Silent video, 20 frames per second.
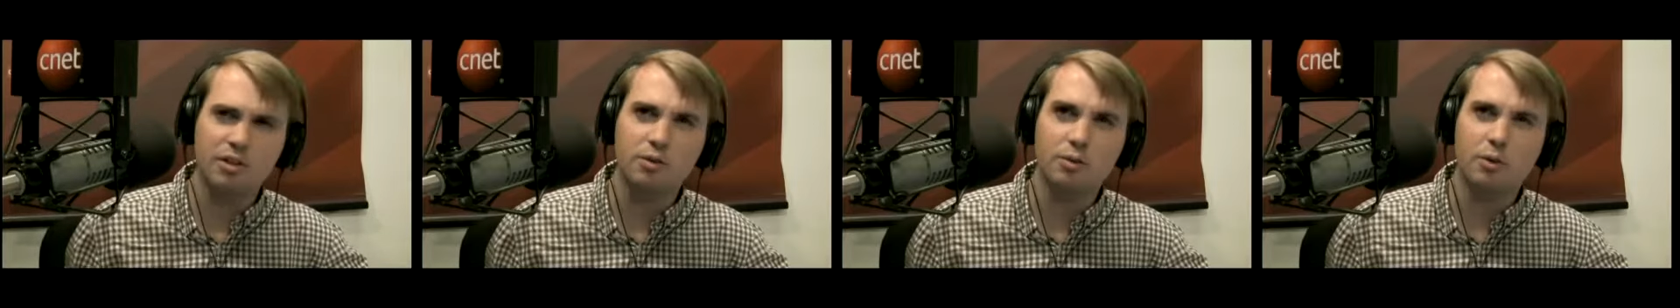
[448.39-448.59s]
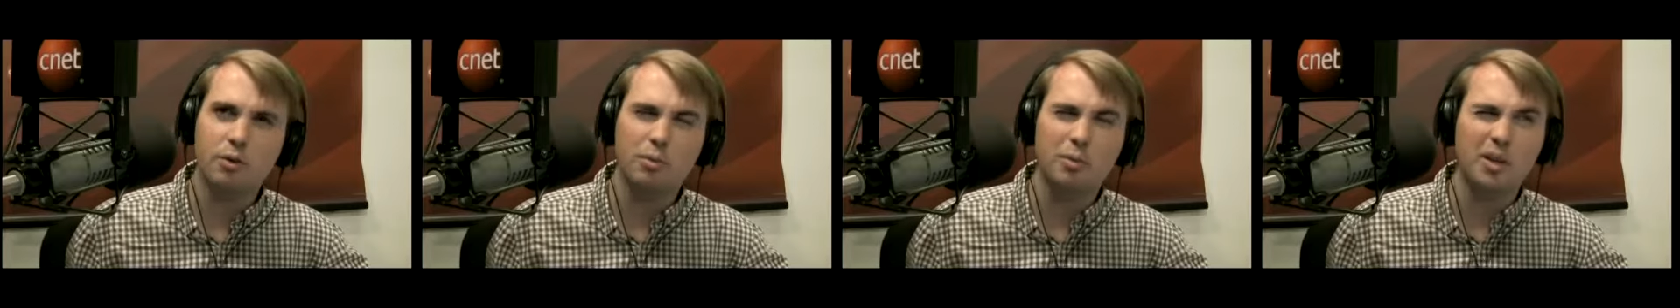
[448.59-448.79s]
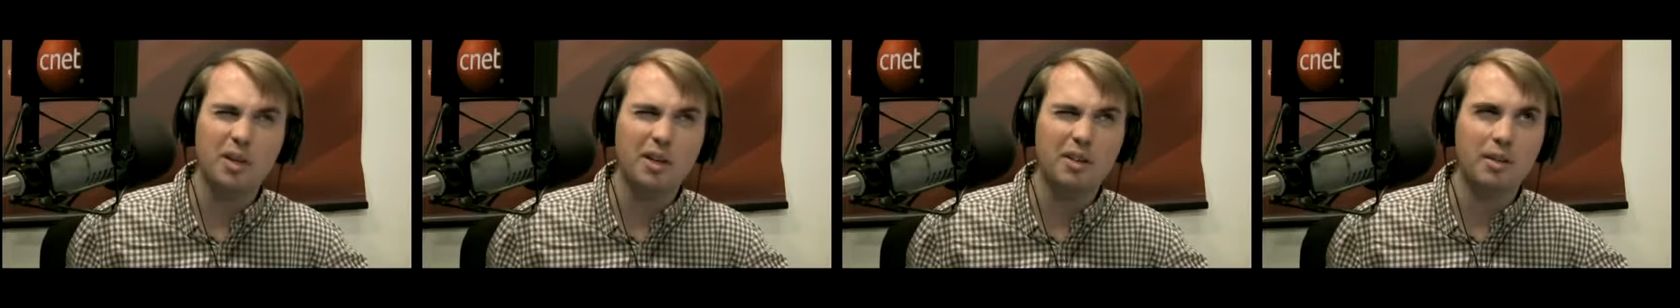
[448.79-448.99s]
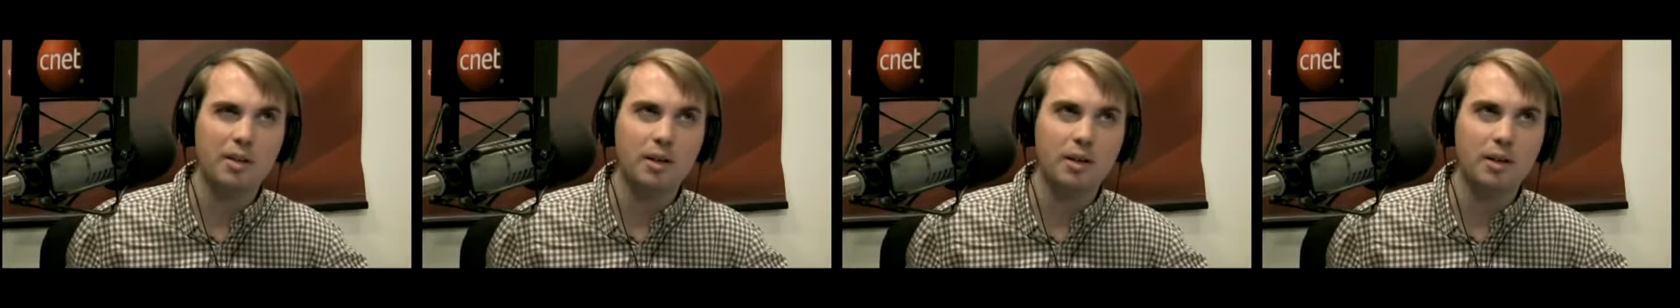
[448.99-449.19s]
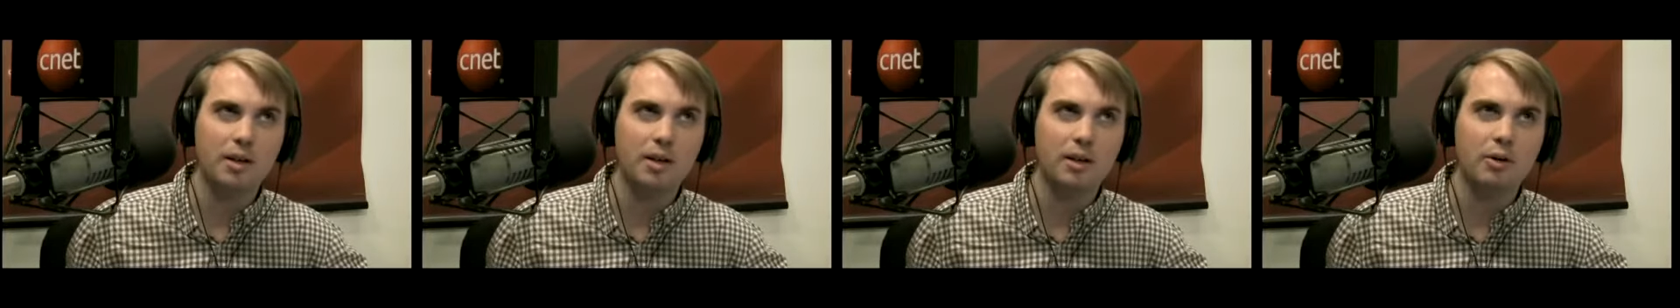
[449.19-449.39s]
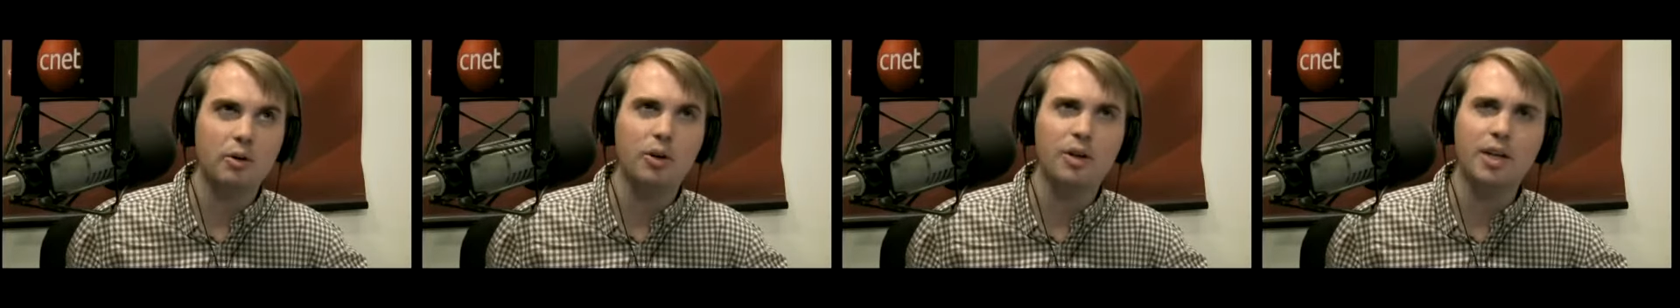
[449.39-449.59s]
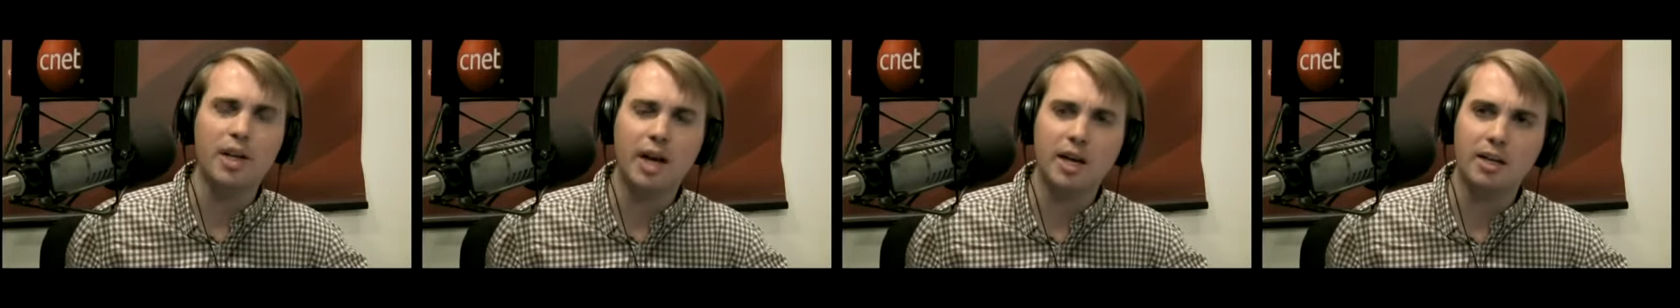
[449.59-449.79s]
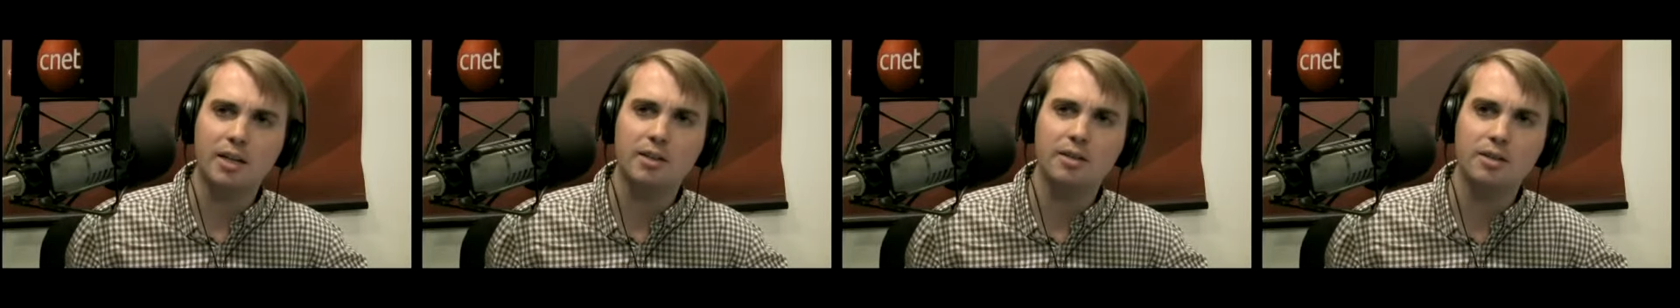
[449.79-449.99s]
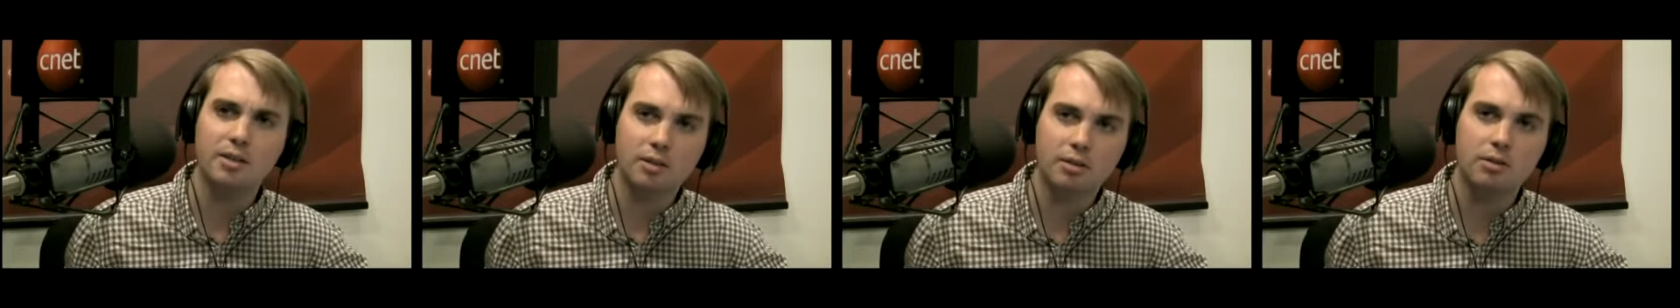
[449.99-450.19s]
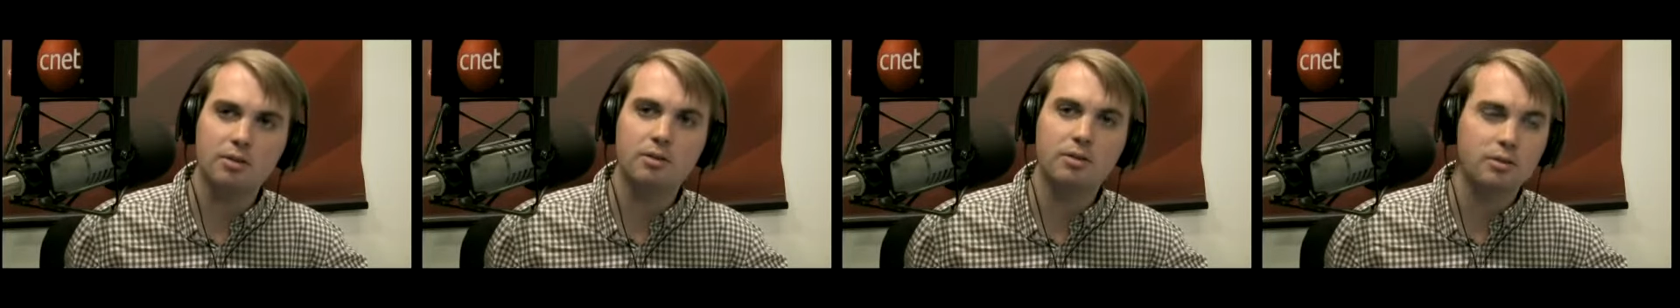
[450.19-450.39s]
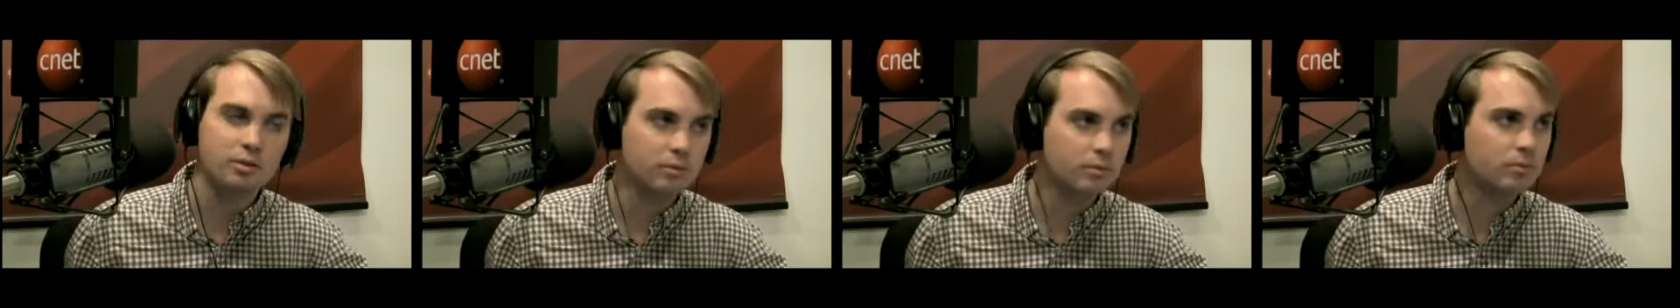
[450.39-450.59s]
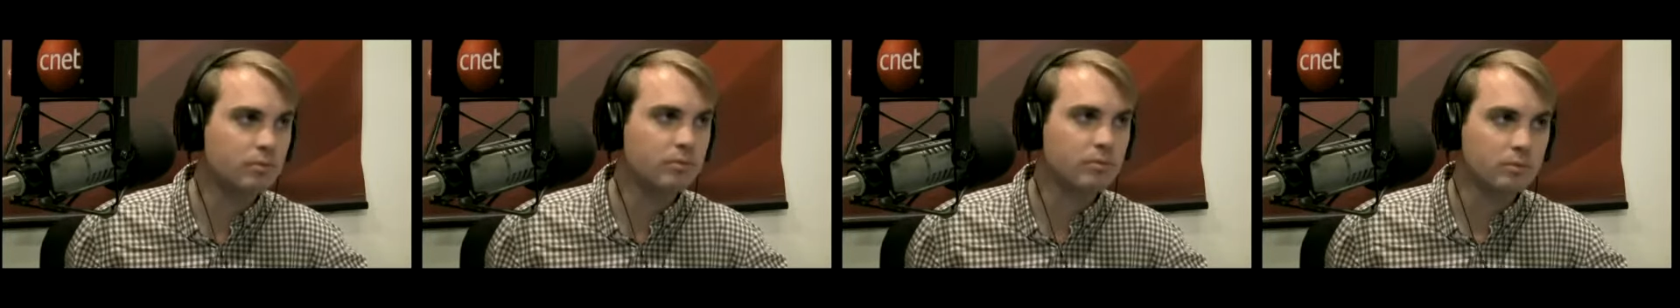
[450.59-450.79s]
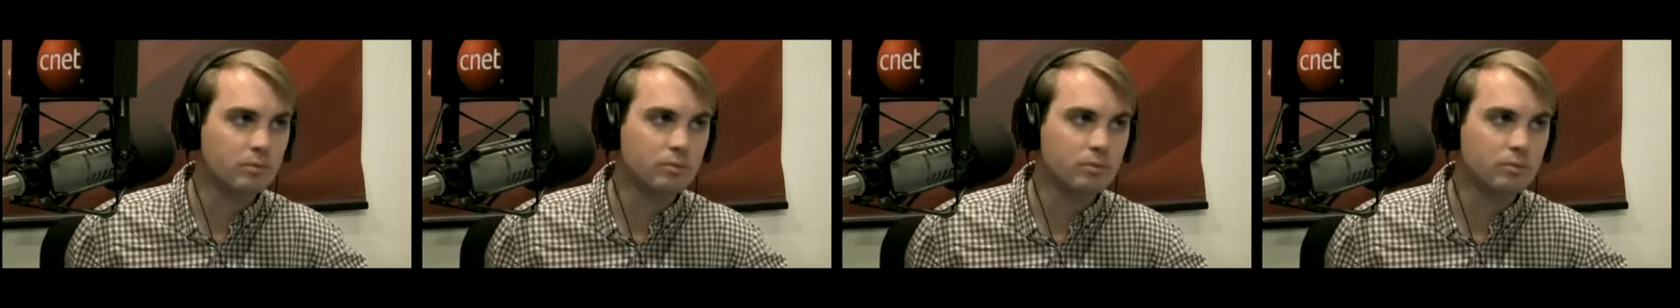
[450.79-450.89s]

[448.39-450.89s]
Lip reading: This would have been in the early 90s.